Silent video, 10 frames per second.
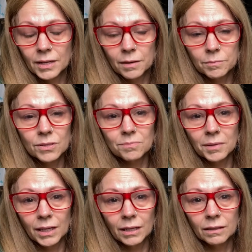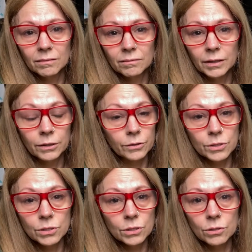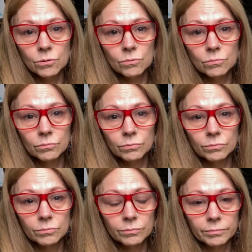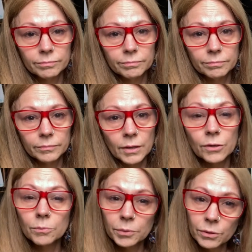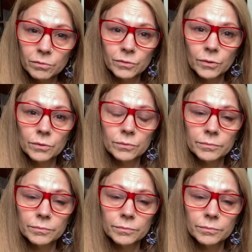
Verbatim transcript: I'm just me, and you're just you, then you're beautiful.